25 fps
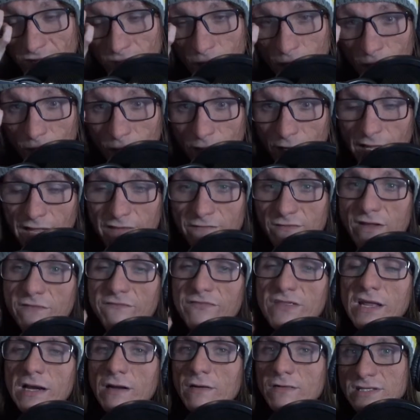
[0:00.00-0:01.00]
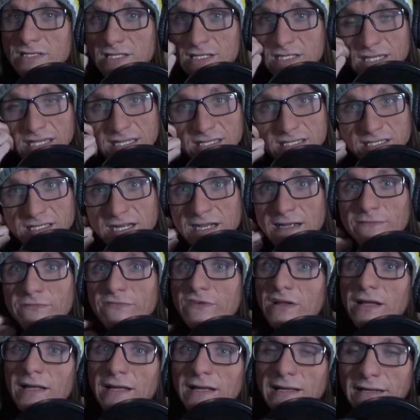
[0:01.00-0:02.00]
Mona, even if they don't see stuff.
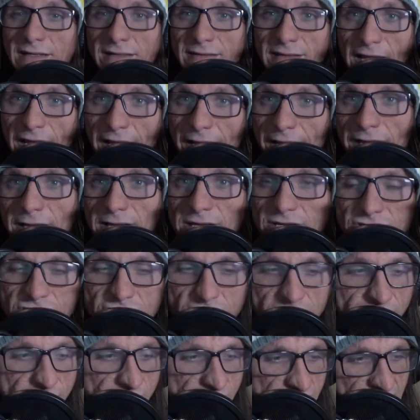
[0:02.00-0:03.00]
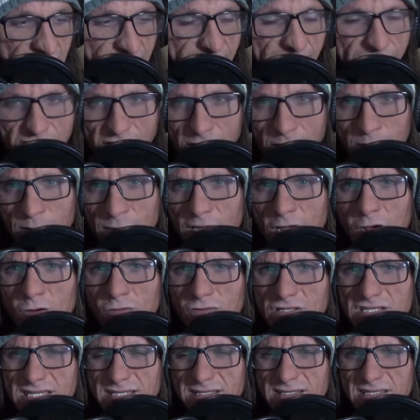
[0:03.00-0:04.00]
They she's sending them
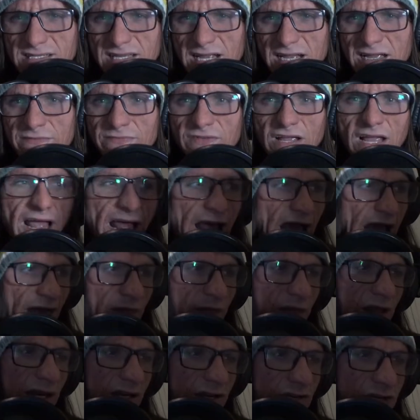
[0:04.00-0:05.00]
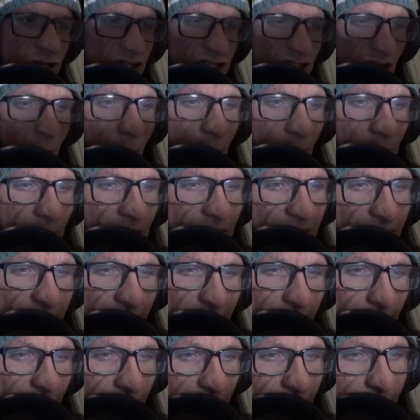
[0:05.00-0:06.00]
notes and stuff, and they're just
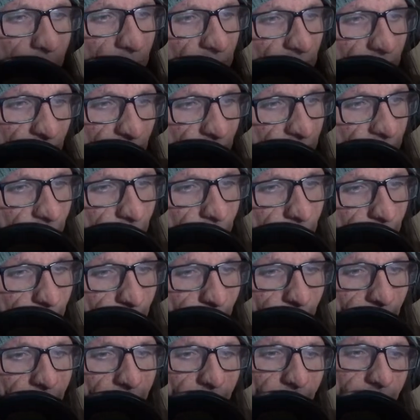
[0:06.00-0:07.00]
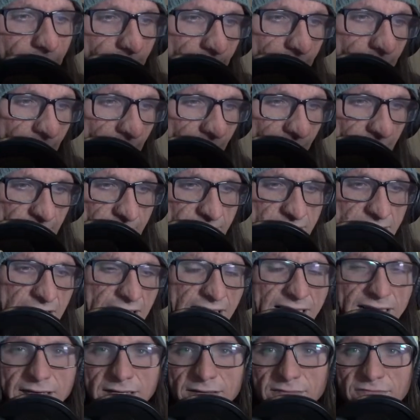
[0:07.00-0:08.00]
immediately believing her, and it's
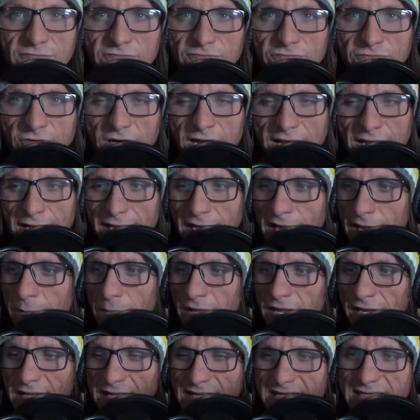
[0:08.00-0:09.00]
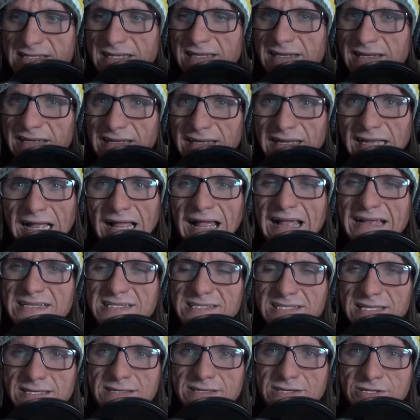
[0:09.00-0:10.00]
kind of frightening because
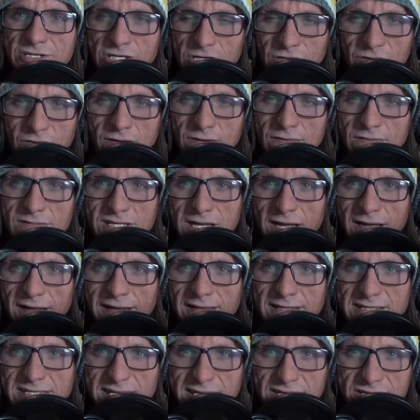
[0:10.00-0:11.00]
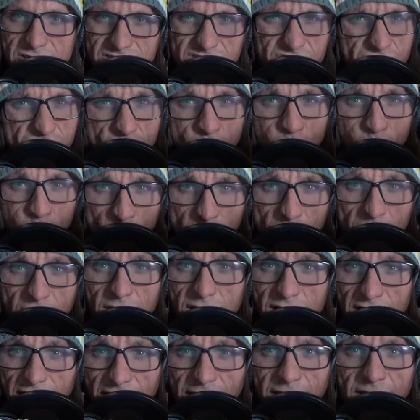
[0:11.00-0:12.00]
as the show goes on, it's like she's
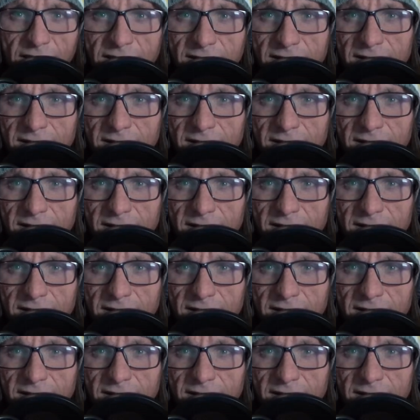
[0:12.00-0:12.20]
really